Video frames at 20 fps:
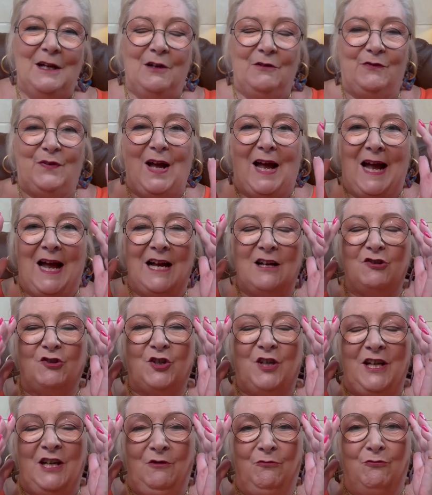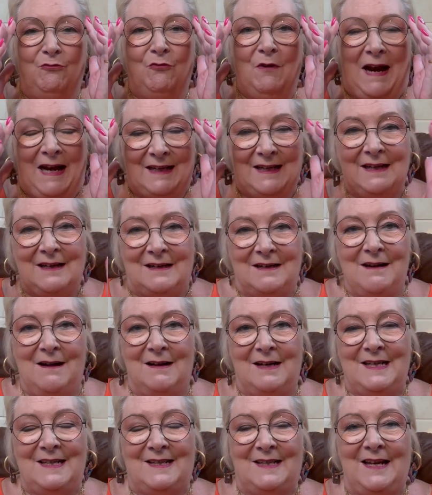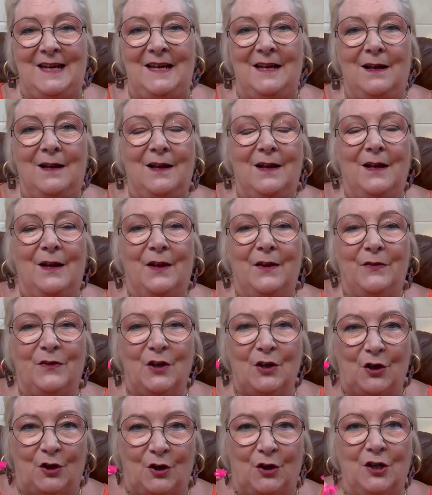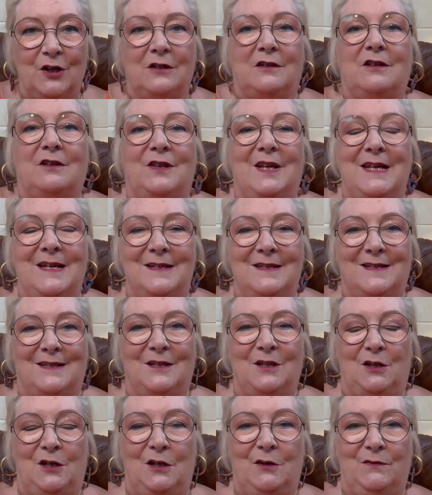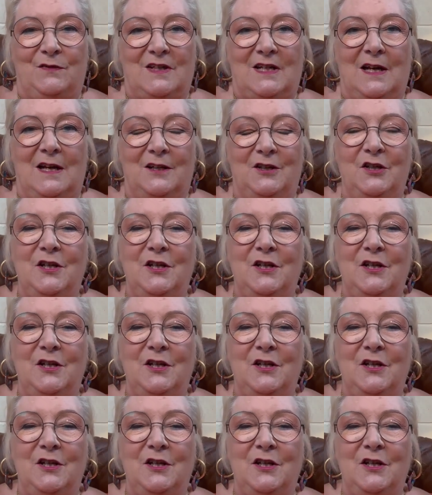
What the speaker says: for actually recognizing the good things that you've done.